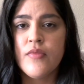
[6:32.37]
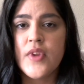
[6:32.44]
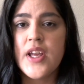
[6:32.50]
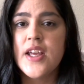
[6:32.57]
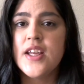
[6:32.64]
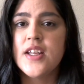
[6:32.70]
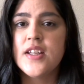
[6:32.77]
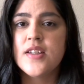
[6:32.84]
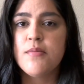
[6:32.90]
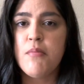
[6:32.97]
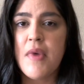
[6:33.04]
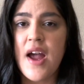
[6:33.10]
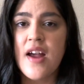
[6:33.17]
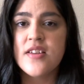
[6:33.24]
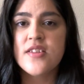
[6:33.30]
and
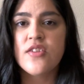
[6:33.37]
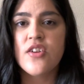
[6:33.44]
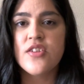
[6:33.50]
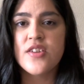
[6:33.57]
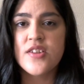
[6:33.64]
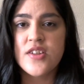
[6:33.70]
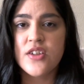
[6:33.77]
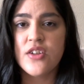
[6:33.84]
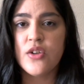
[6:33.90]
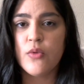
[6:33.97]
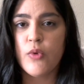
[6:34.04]
masks are still